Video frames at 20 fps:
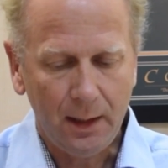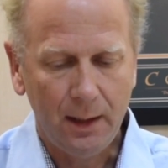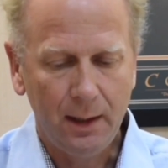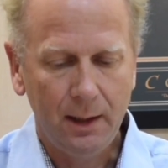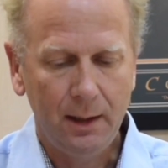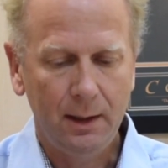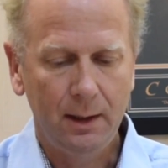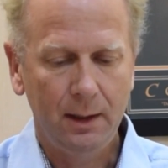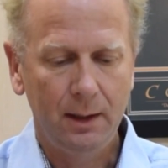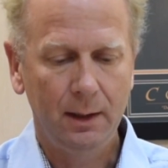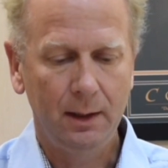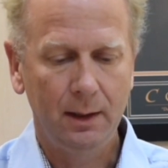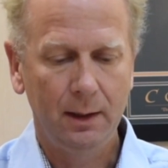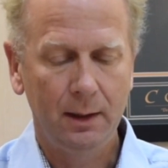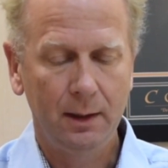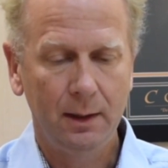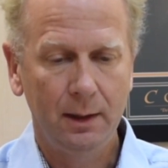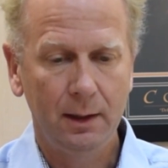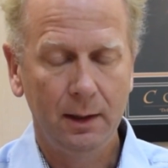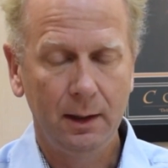
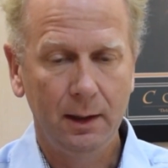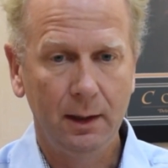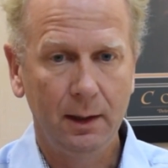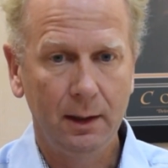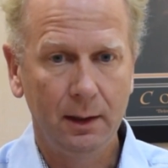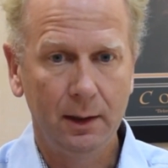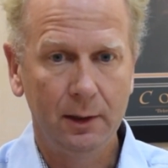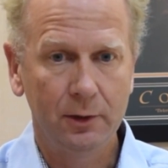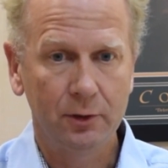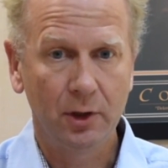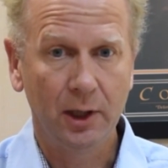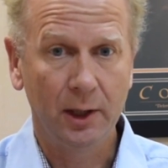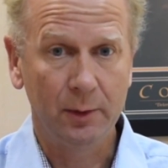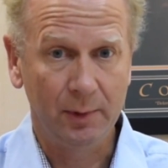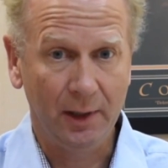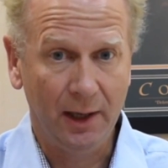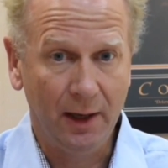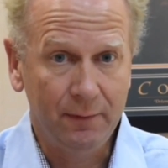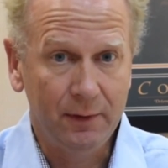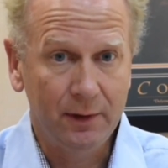uh, ensure
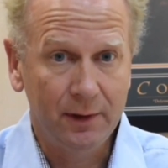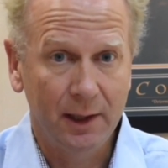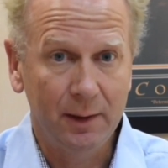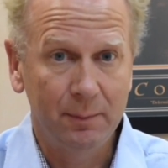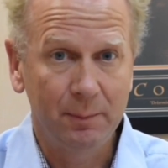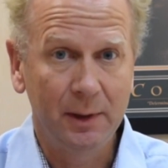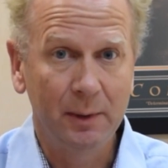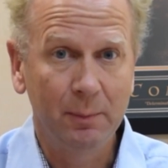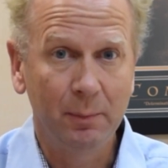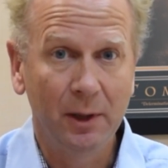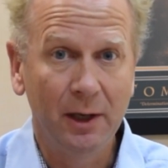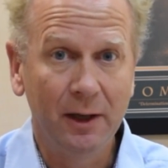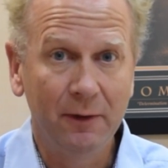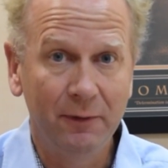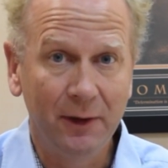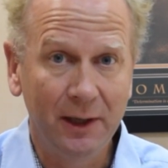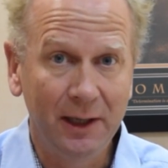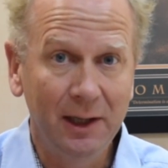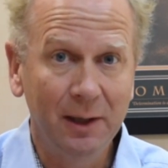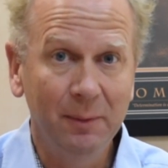that we have the right people
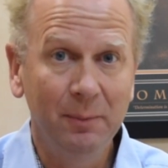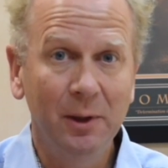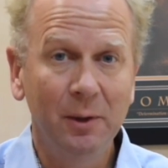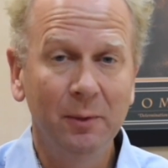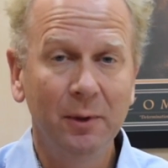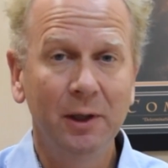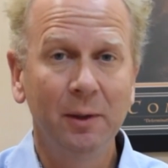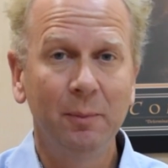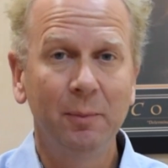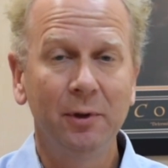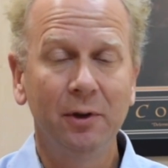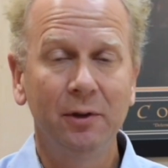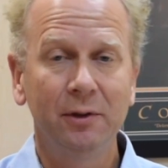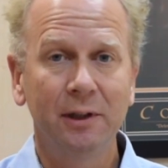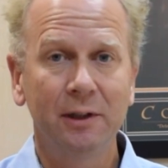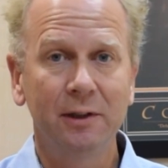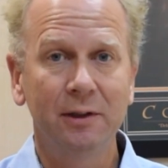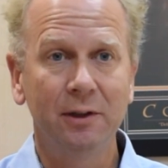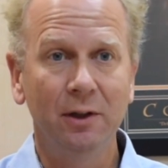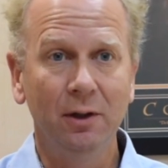available when a
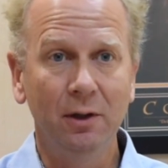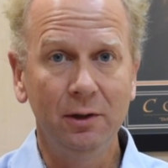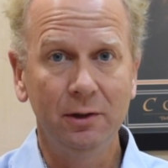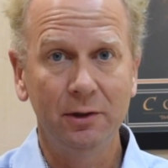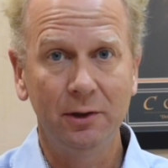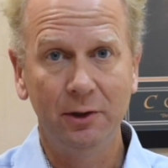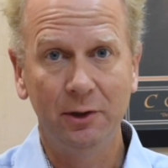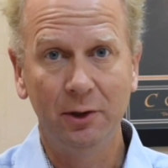project starts,